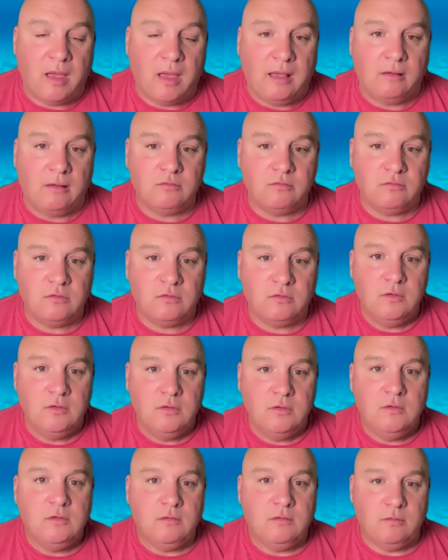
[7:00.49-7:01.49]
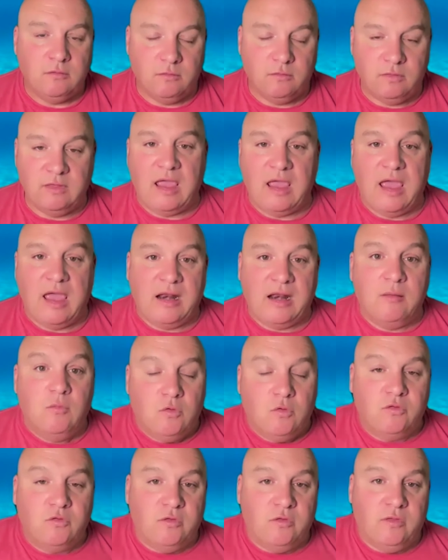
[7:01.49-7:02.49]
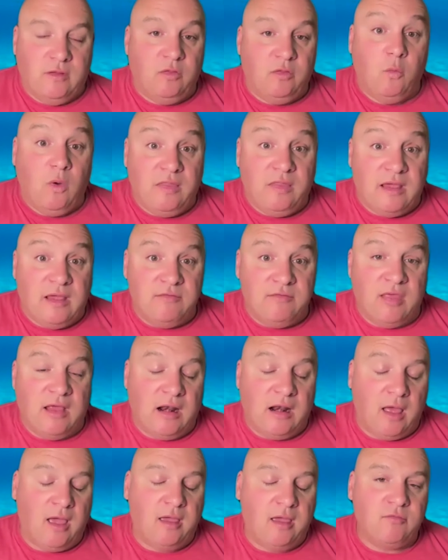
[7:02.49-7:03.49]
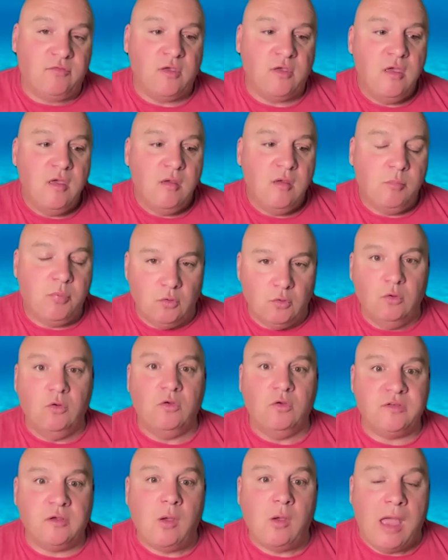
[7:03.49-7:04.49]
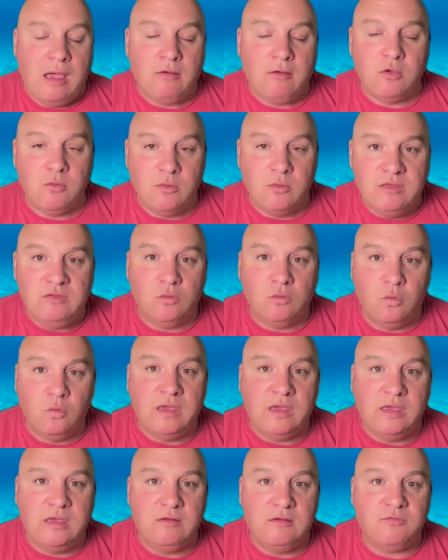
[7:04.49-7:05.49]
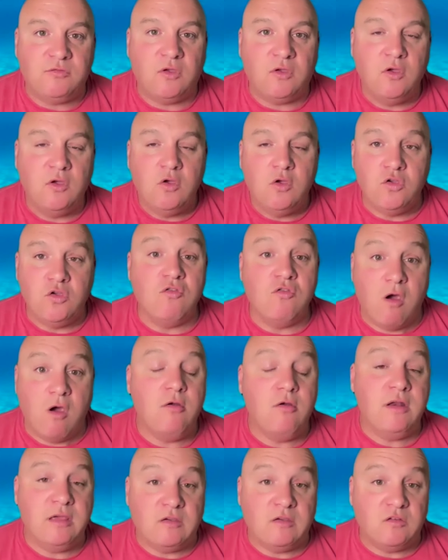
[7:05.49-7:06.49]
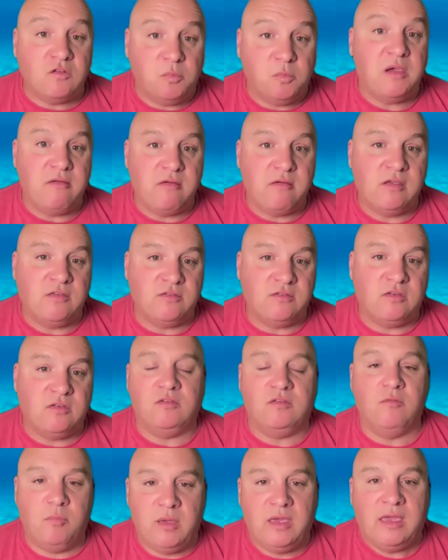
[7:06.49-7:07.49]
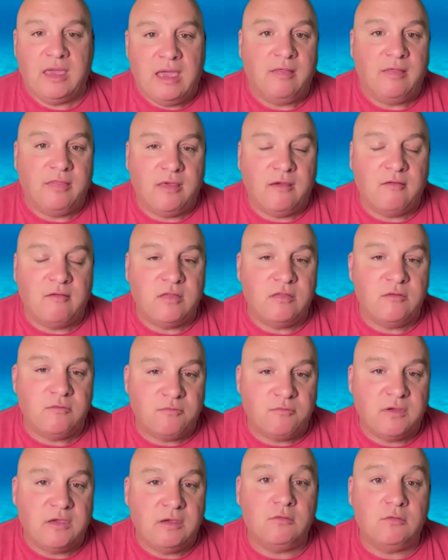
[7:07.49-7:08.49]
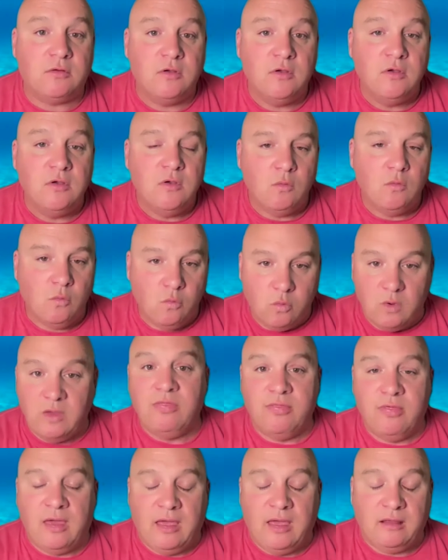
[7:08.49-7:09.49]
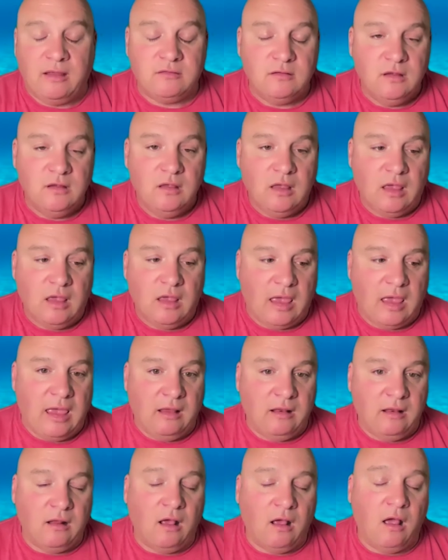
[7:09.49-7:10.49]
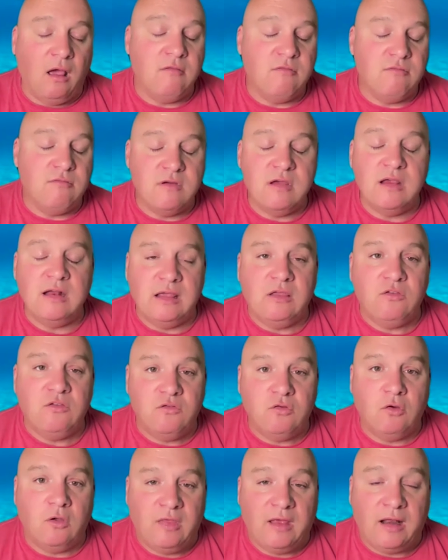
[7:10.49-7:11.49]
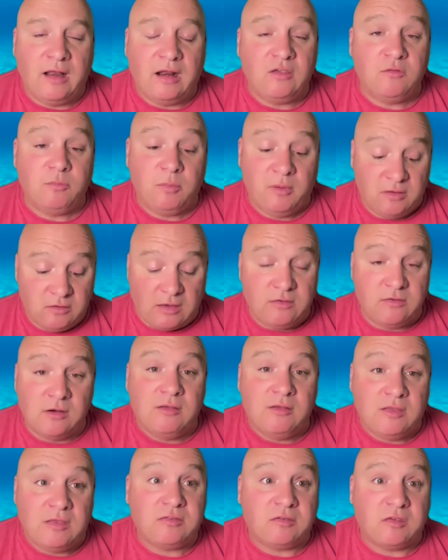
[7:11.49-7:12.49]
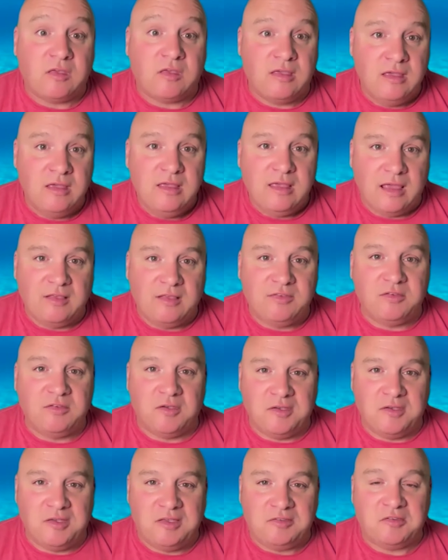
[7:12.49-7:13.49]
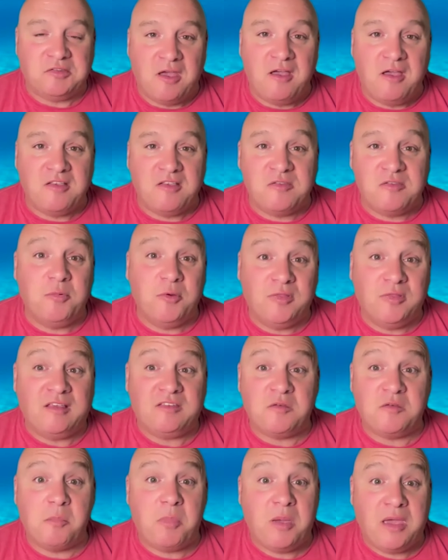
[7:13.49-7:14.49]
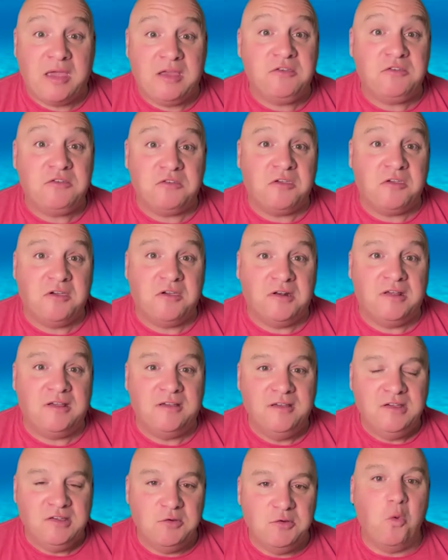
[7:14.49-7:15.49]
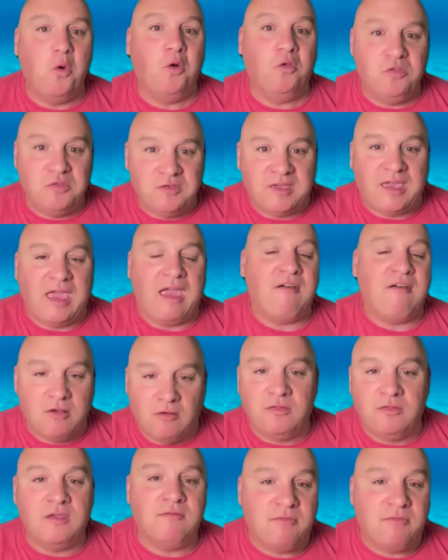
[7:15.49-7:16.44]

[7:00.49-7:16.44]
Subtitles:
about the animals and the way they live their lives, but also how you interweaved your own experiences of being out there in the field with that. And I really enjoyed that aspect. It's a science book that's a page turner. You want to carry on